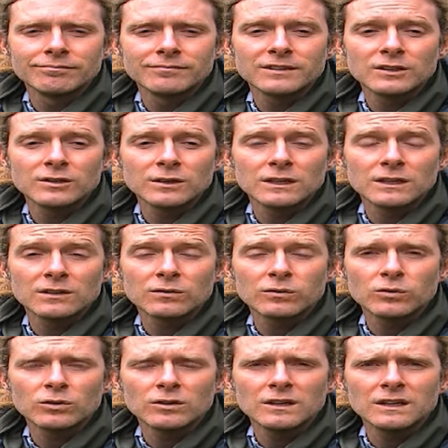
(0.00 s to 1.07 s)
So yeah,
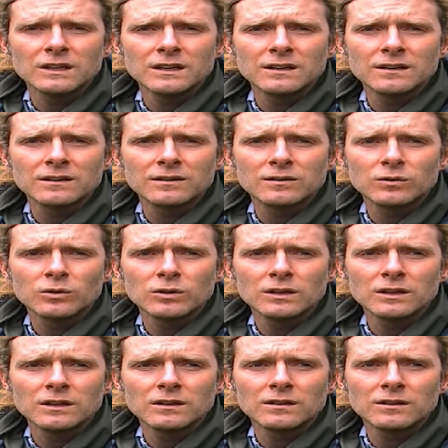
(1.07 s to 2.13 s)
it's 40
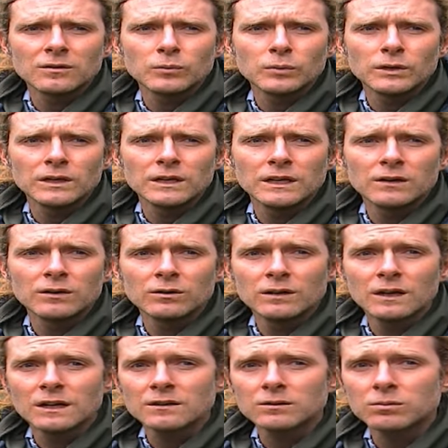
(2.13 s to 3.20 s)
years I've been here, and
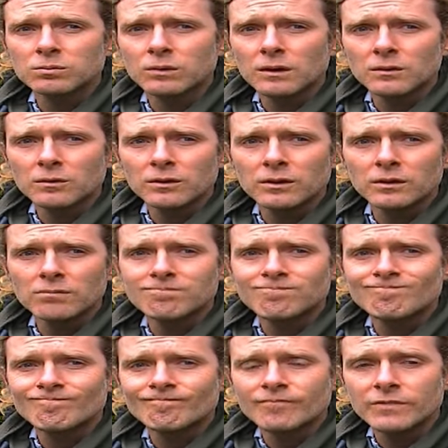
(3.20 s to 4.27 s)
that's one of the
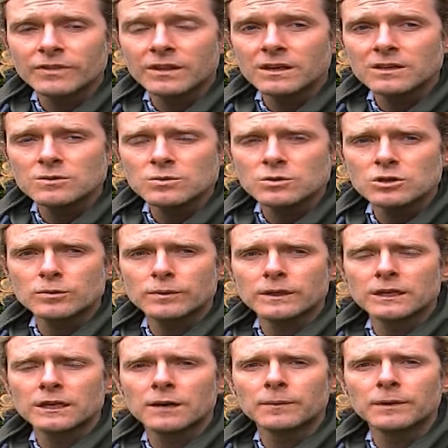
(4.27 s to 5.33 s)
things which have been
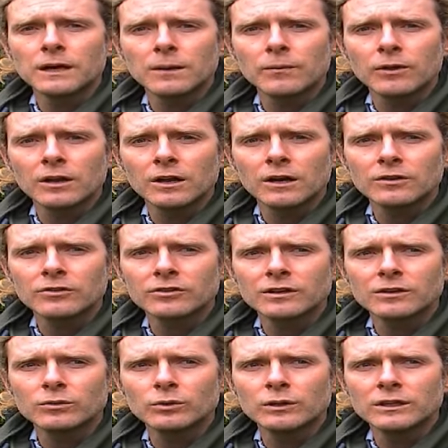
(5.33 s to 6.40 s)
coming up the last
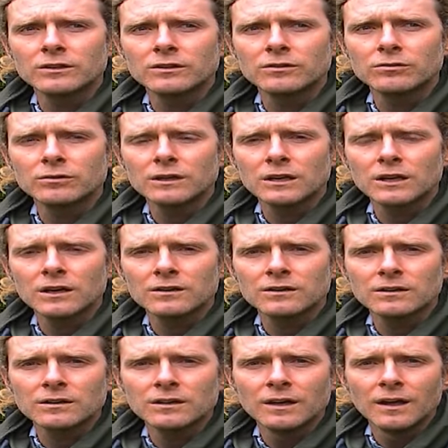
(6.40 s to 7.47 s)
6 weeks, is
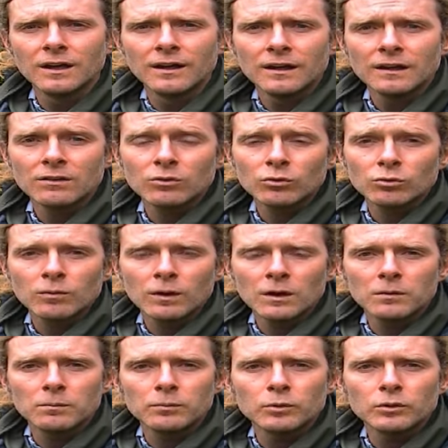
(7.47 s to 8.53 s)
realizing through my
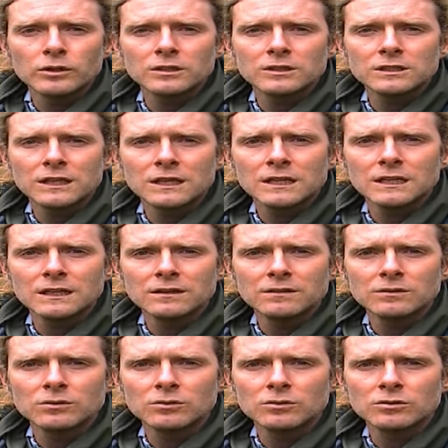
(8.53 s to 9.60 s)
Buddhist
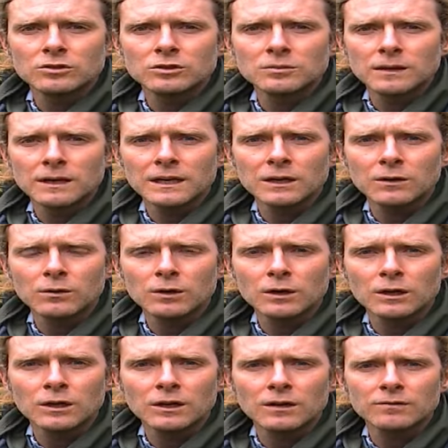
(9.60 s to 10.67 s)
studies, through the shamanic
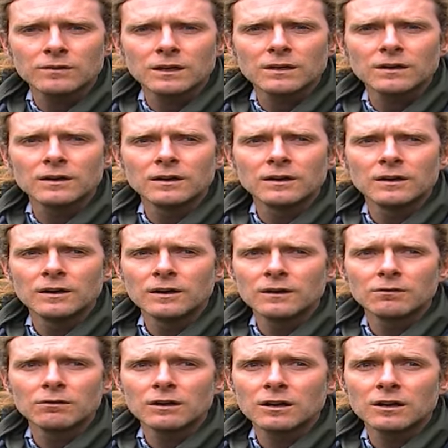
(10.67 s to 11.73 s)
work that I've done,
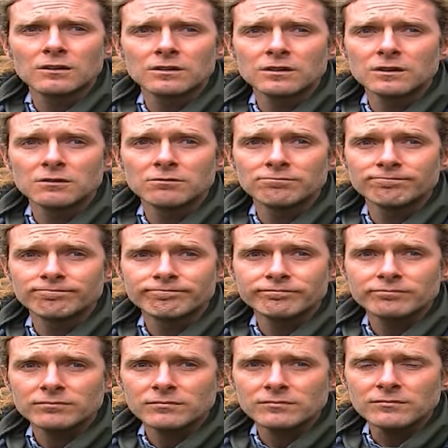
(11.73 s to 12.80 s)
realizing that
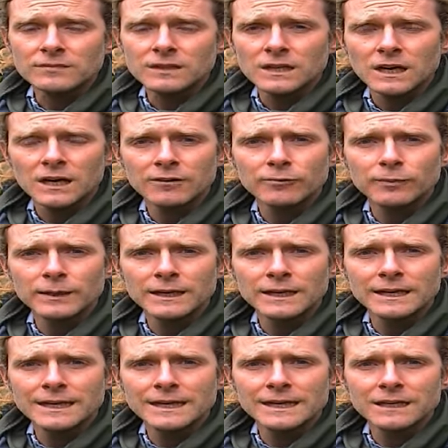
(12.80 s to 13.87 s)
I've been
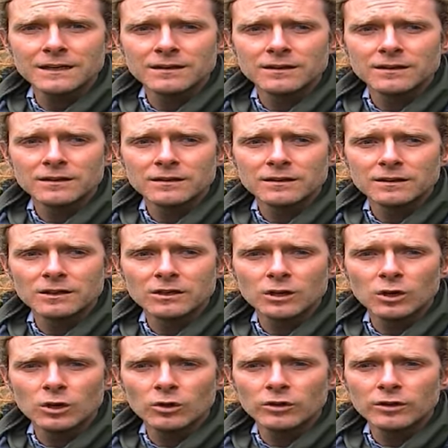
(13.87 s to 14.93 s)
here
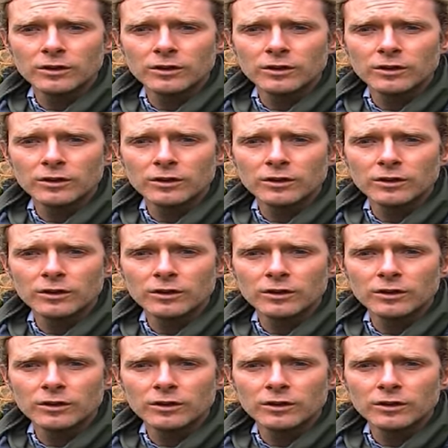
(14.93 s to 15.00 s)
on